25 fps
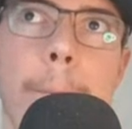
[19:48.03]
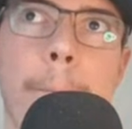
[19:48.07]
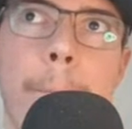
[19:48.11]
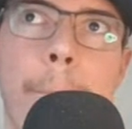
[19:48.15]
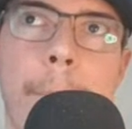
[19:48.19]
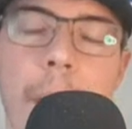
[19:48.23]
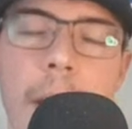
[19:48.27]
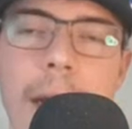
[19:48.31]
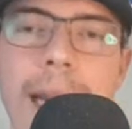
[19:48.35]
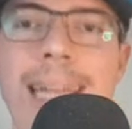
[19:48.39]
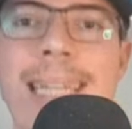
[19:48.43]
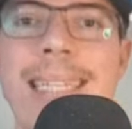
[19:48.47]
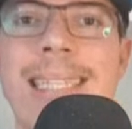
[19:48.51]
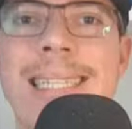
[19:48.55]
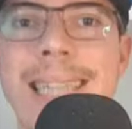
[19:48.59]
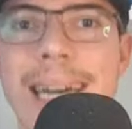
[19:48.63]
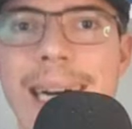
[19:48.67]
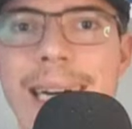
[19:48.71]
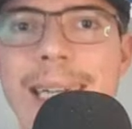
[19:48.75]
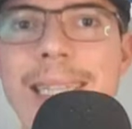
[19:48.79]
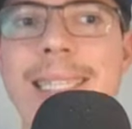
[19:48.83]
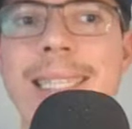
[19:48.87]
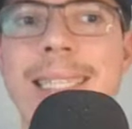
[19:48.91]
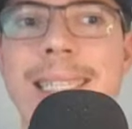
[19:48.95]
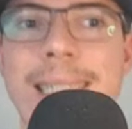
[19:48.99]
but it
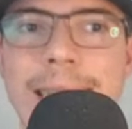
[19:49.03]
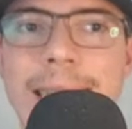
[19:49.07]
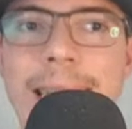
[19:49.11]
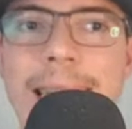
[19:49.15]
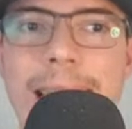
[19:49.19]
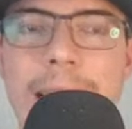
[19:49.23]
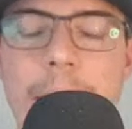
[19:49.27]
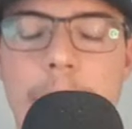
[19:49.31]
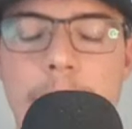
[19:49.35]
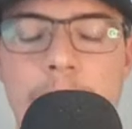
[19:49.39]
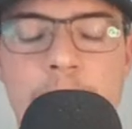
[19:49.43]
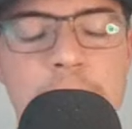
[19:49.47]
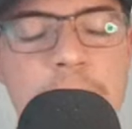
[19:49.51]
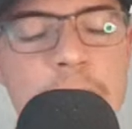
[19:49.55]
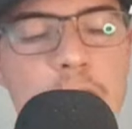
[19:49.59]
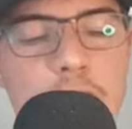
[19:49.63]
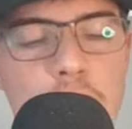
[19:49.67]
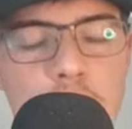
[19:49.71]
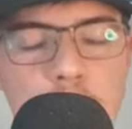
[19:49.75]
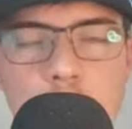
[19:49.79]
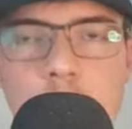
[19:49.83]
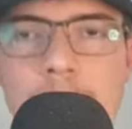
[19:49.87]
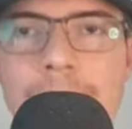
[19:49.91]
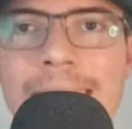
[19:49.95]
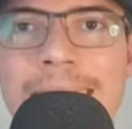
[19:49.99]
does seem
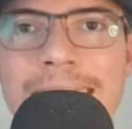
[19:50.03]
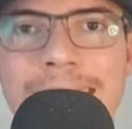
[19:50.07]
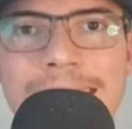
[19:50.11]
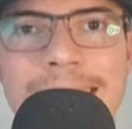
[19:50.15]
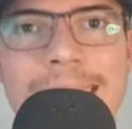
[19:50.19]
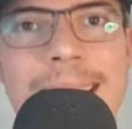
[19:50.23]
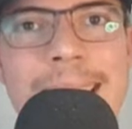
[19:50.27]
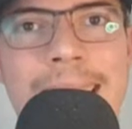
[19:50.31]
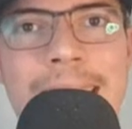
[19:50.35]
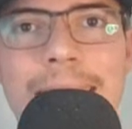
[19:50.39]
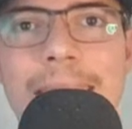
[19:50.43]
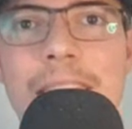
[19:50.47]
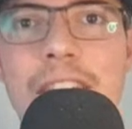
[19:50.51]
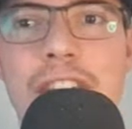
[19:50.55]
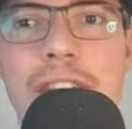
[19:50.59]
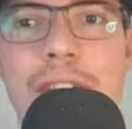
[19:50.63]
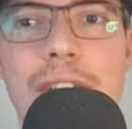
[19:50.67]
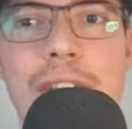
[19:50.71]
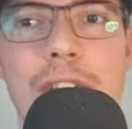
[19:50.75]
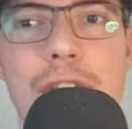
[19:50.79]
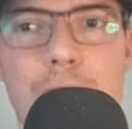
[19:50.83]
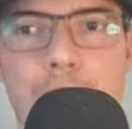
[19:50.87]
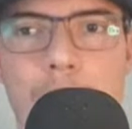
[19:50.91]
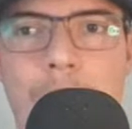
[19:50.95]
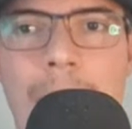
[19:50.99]
the early
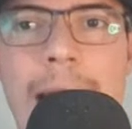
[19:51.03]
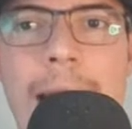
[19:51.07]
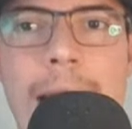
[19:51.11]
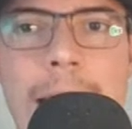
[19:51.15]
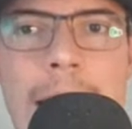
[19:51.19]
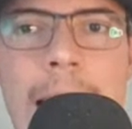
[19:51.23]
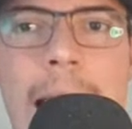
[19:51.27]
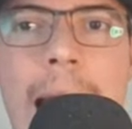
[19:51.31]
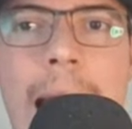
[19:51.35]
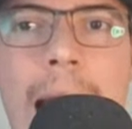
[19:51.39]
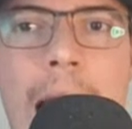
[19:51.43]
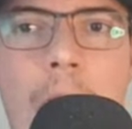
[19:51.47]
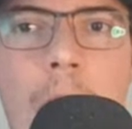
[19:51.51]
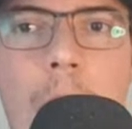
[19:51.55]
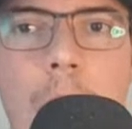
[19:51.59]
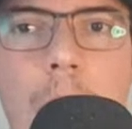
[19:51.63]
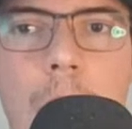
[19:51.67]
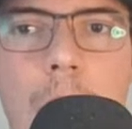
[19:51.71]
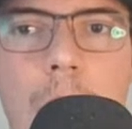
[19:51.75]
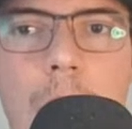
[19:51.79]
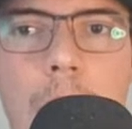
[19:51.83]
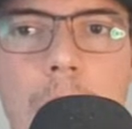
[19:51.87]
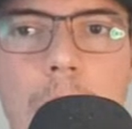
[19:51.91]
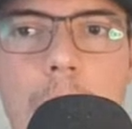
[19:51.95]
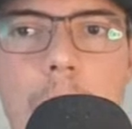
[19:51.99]
indications right
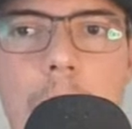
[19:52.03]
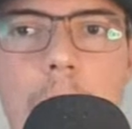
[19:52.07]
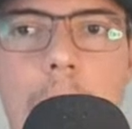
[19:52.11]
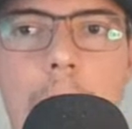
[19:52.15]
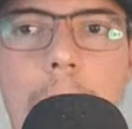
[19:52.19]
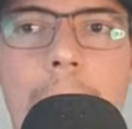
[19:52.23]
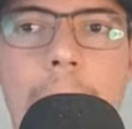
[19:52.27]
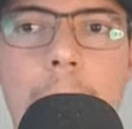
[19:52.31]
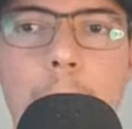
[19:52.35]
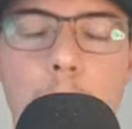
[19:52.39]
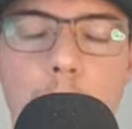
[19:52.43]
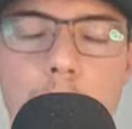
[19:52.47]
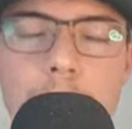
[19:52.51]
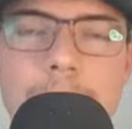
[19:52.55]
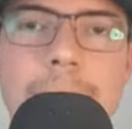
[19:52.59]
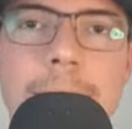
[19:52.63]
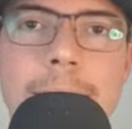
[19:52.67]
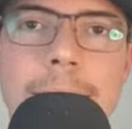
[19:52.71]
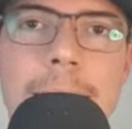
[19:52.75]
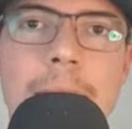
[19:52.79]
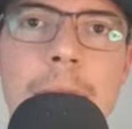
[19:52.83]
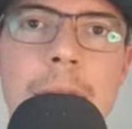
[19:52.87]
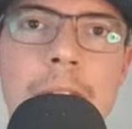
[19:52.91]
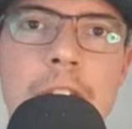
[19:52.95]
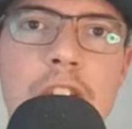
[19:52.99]
now I would
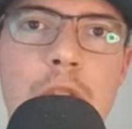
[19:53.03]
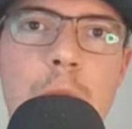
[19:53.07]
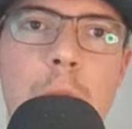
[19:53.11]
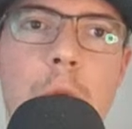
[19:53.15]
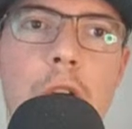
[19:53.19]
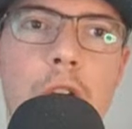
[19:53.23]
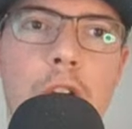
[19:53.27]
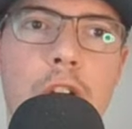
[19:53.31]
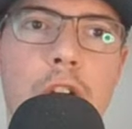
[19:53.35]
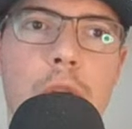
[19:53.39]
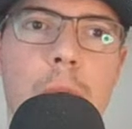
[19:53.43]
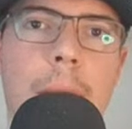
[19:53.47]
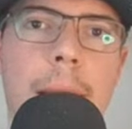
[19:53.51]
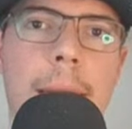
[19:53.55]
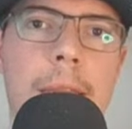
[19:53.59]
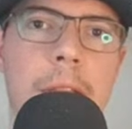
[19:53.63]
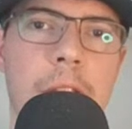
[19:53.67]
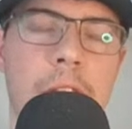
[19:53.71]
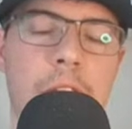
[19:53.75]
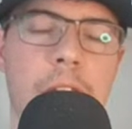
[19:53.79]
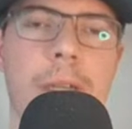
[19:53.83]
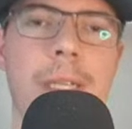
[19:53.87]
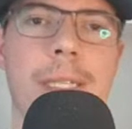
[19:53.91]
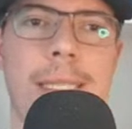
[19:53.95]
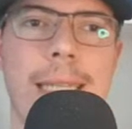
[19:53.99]
say that you are correct
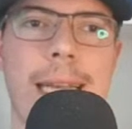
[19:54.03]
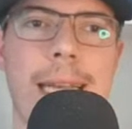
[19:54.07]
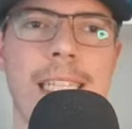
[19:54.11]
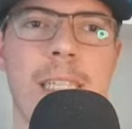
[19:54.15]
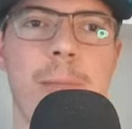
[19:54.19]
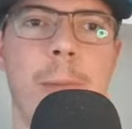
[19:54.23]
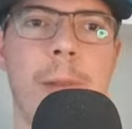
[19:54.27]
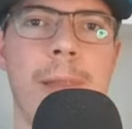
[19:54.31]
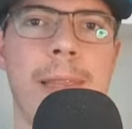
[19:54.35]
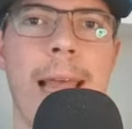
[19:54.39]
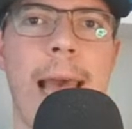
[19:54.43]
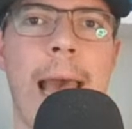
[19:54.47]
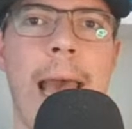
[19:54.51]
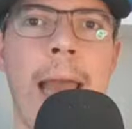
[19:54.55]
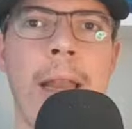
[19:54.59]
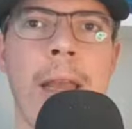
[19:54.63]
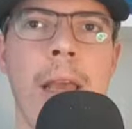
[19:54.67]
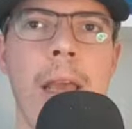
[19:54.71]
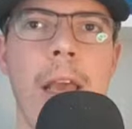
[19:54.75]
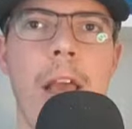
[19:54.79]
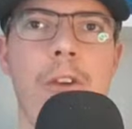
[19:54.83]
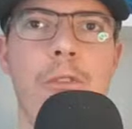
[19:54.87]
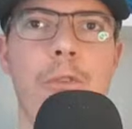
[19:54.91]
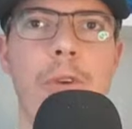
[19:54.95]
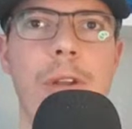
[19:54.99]
in your assessment
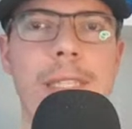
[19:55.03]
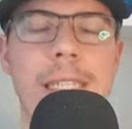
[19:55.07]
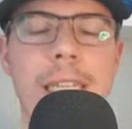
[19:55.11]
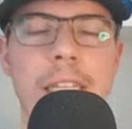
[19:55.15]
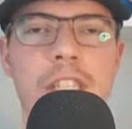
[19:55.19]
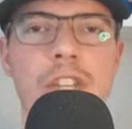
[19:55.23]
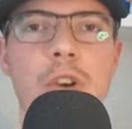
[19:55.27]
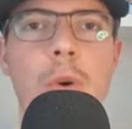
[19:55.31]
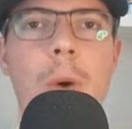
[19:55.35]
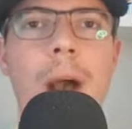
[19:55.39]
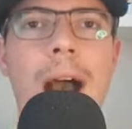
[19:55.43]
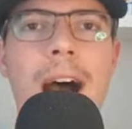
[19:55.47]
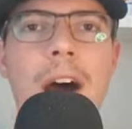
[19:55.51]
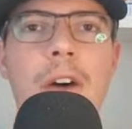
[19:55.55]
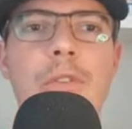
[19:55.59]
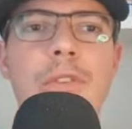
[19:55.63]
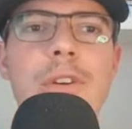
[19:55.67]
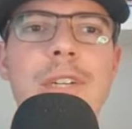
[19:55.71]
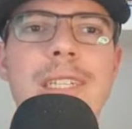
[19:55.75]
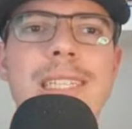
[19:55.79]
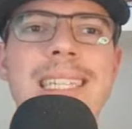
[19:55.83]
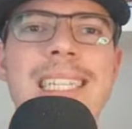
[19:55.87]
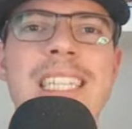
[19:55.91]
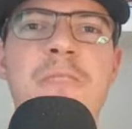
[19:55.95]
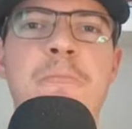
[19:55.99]
that Francisco
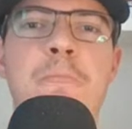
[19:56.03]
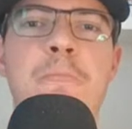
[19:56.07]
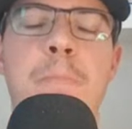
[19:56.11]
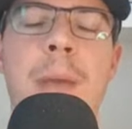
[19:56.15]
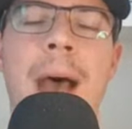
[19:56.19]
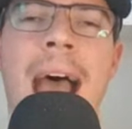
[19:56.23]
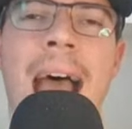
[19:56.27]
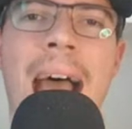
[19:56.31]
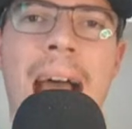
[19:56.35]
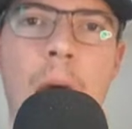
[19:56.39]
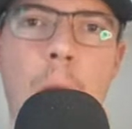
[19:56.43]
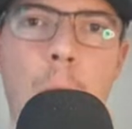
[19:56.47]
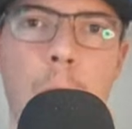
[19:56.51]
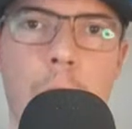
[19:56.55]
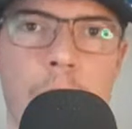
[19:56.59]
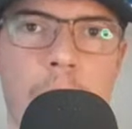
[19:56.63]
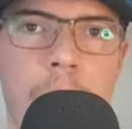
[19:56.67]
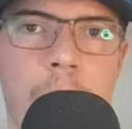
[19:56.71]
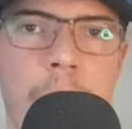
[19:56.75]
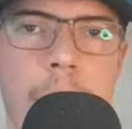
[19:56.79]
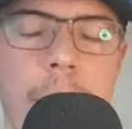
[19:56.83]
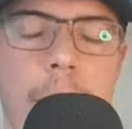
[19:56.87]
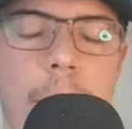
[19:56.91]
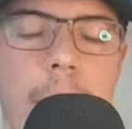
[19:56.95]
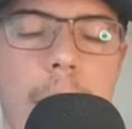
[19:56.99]
Alvarez's
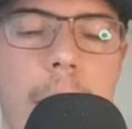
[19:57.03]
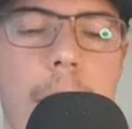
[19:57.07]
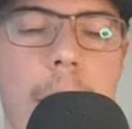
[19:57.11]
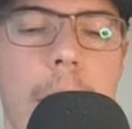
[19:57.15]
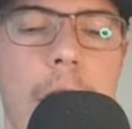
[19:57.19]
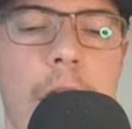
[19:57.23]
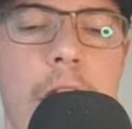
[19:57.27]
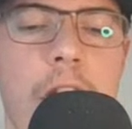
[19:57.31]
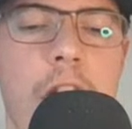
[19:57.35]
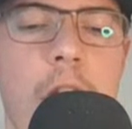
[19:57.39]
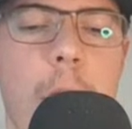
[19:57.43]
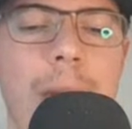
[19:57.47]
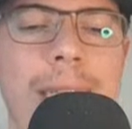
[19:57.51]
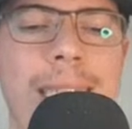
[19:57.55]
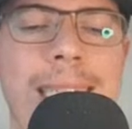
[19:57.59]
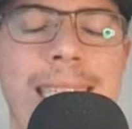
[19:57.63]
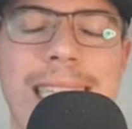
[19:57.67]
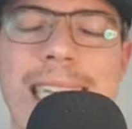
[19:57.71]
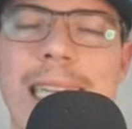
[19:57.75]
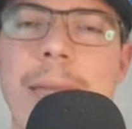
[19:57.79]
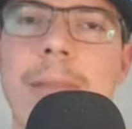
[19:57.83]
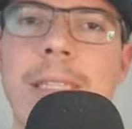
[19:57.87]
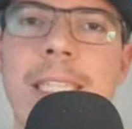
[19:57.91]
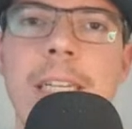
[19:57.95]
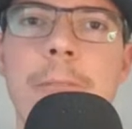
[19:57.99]
power, it
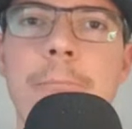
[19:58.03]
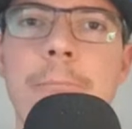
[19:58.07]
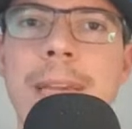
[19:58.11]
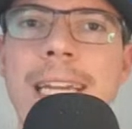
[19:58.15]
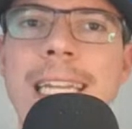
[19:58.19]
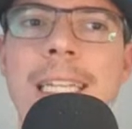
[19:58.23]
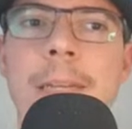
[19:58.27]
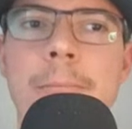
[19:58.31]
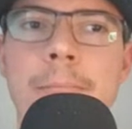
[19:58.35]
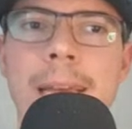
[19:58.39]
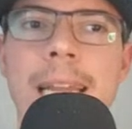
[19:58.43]
seems to be